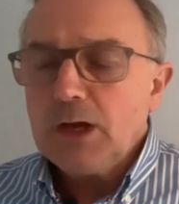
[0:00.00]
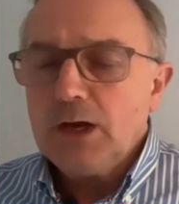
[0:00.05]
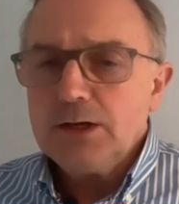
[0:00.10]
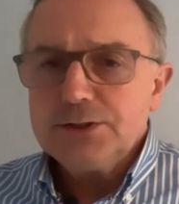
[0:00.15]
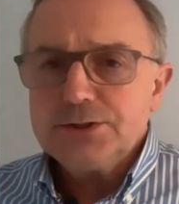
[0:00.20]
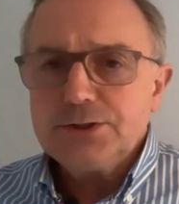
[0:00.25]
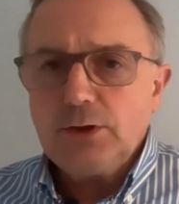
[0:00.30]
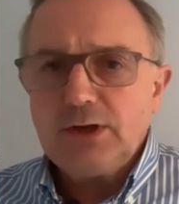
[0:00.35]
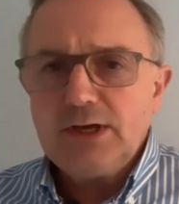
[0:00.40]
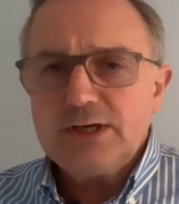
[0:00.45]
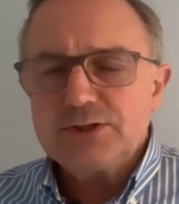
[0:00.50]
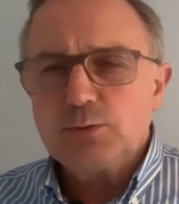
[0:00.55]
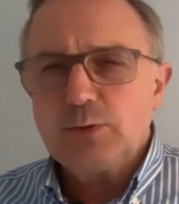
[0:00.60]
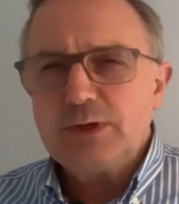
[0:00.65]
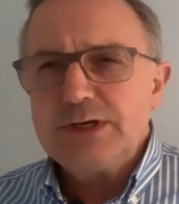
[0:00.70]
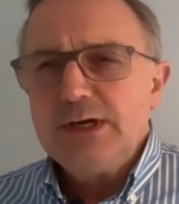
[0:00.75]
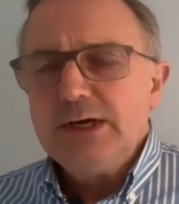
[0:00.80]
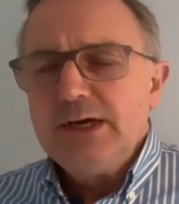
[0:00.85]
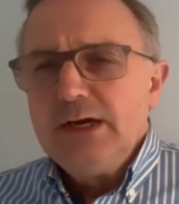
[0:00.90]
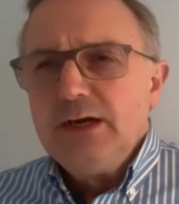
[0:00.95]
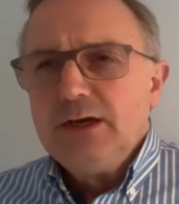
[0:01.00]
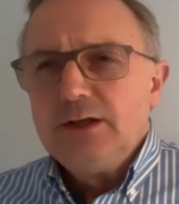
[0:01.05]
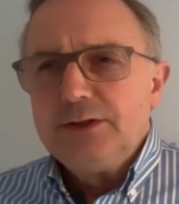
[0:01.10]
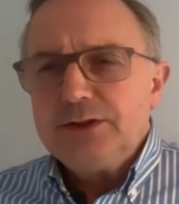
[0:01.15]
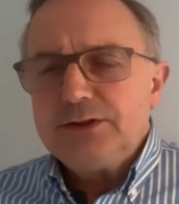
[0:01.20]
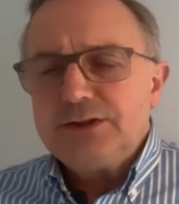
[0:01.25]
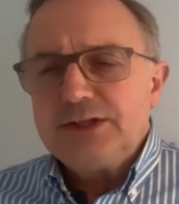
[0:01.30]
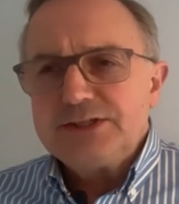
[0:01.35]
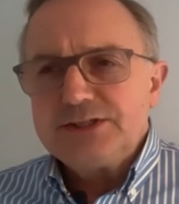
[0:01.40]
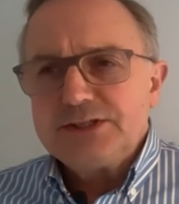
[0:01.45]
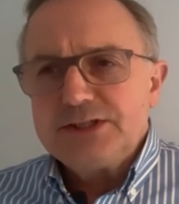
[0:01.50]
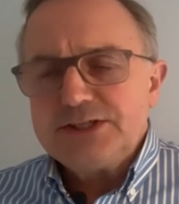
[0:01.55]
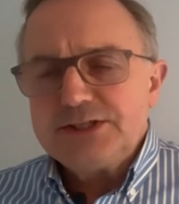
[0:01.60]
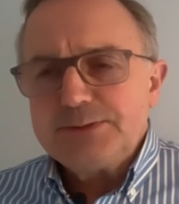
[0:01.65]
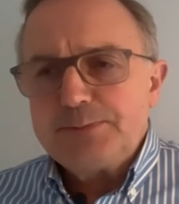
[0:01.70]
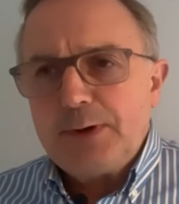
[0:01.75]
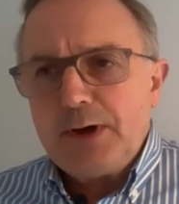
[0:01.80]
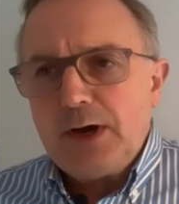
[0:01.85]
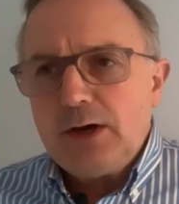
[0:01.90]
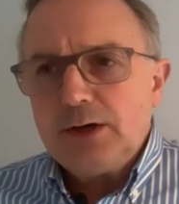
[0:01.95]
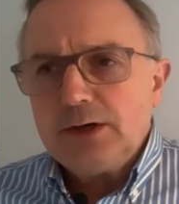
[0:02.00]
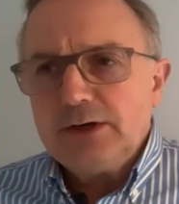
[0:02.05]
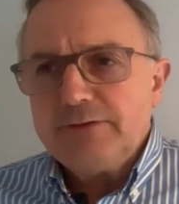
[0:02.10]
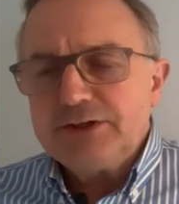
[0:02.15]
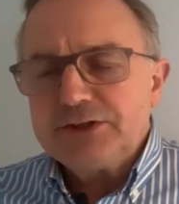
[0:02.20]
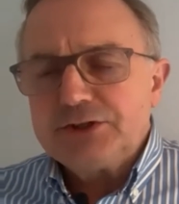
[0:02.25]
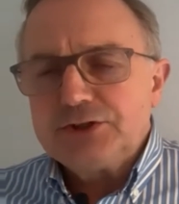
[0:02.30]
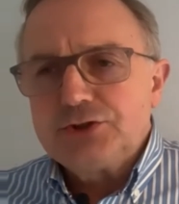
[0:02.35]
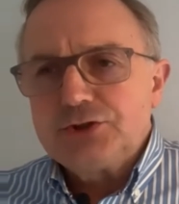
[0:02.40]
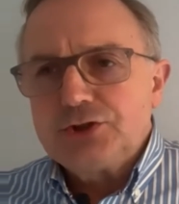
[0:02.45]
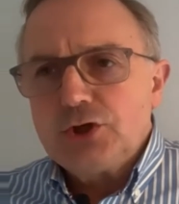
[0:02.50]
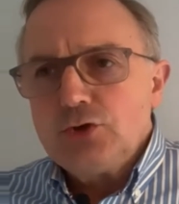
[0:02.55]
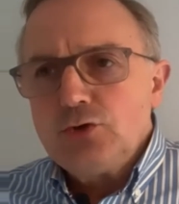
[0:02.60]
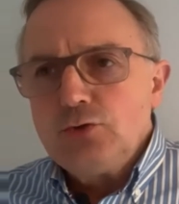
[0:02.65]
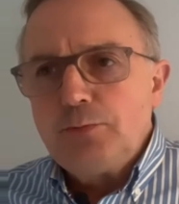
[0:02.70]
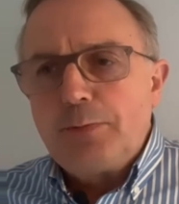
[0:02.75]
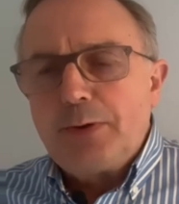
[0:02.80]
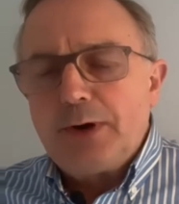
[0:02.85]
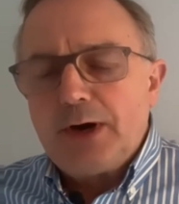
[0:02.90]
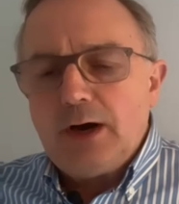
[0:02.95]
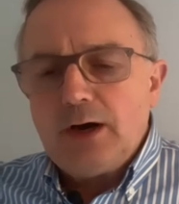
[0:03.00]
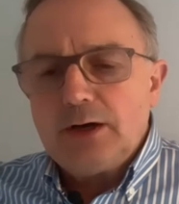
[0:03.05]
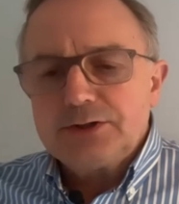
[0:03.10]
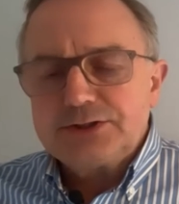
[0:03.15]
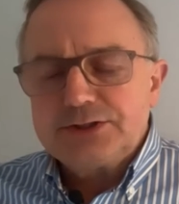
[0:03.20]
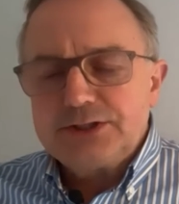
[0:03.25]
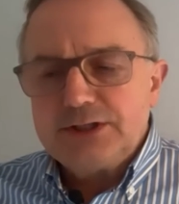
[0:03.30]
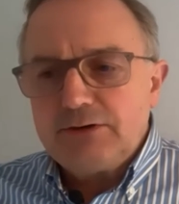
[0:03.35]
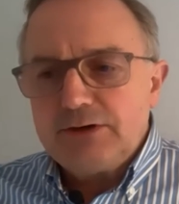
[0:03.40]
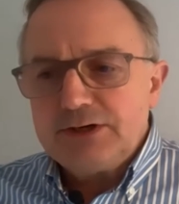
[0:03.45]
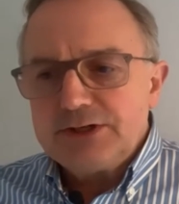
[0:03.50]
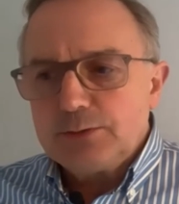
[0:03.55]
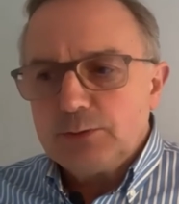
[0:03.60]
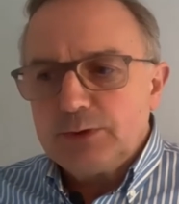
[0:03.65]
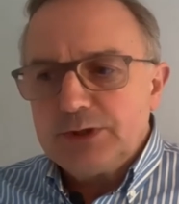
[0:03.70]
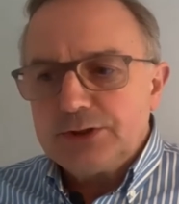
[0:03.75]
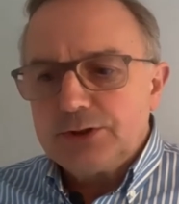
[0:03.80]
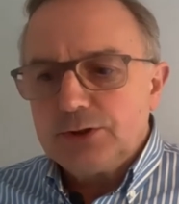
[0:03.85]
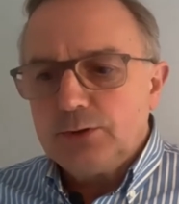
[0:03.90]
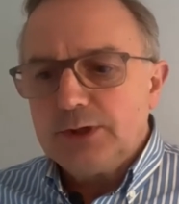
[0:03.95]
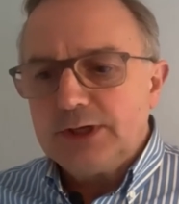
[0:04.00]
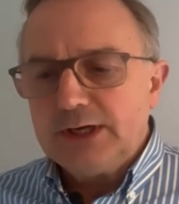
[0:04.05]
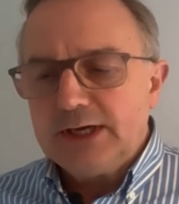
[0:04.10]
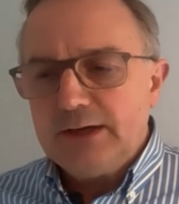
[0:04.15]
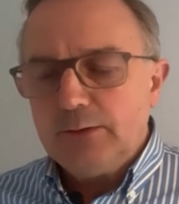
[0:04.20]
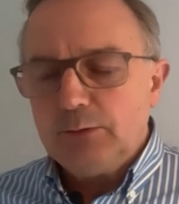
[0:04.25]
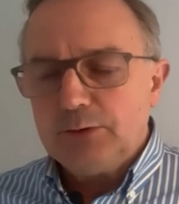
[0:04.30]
So yes, this is part of a two-part series that we're doing here.